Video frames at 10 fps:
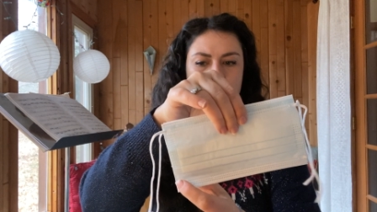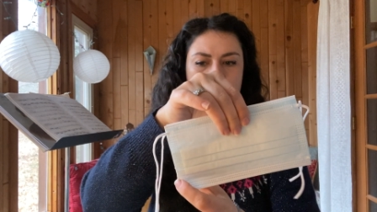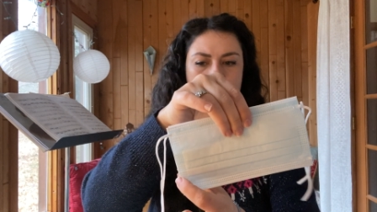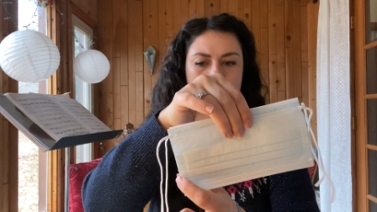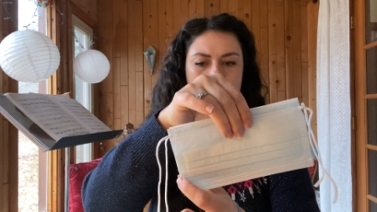
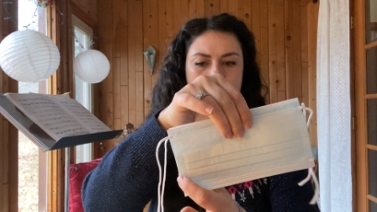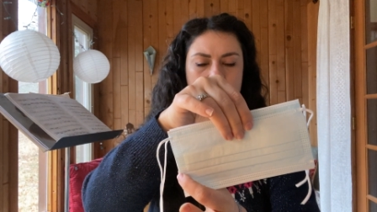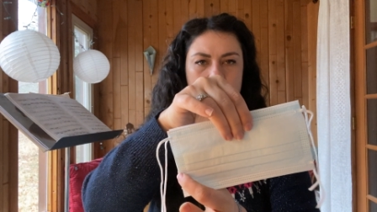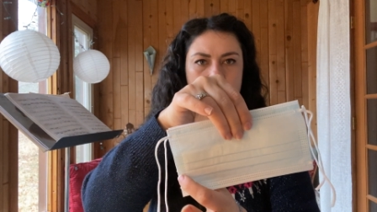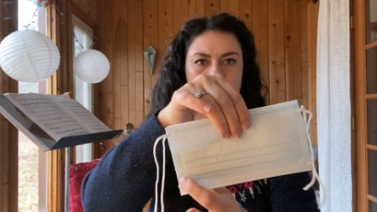off the
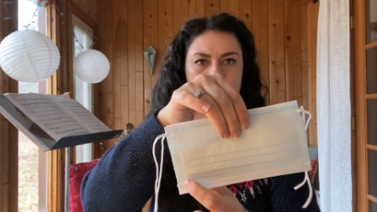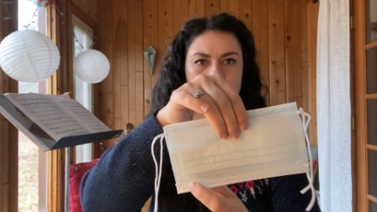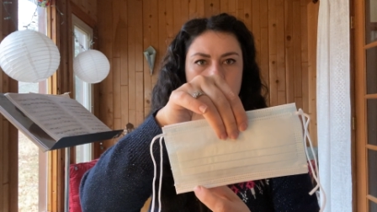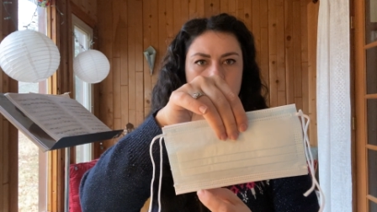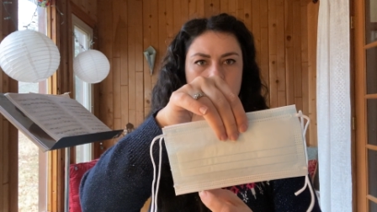bottom
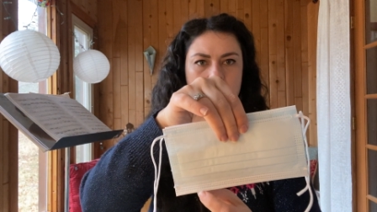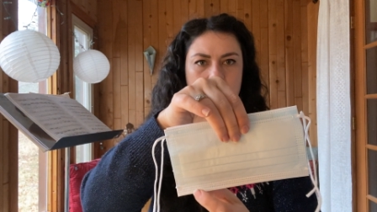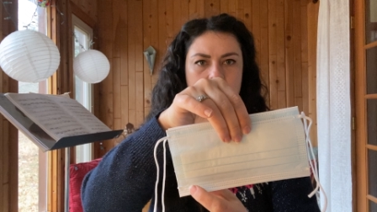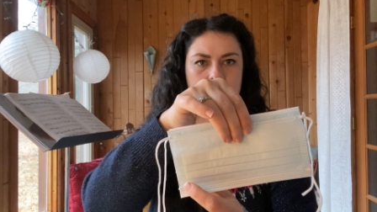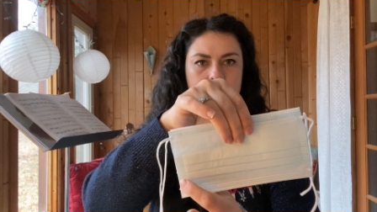of the
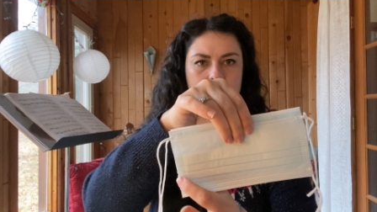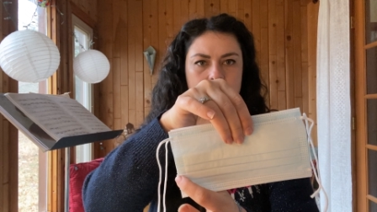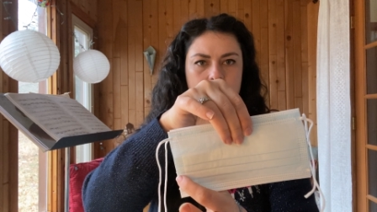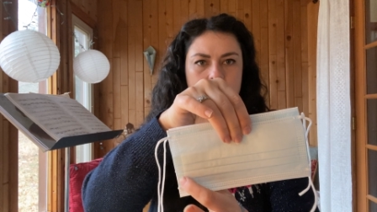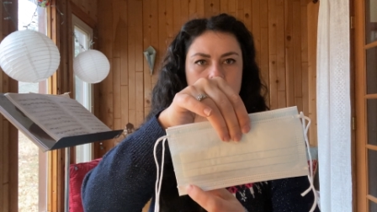mask
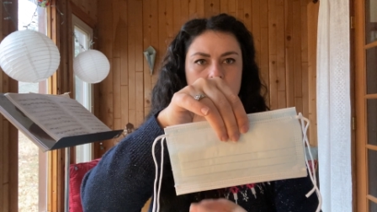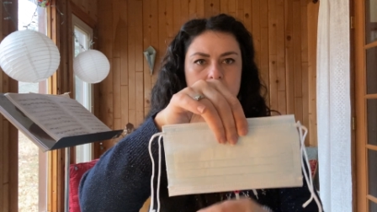as well.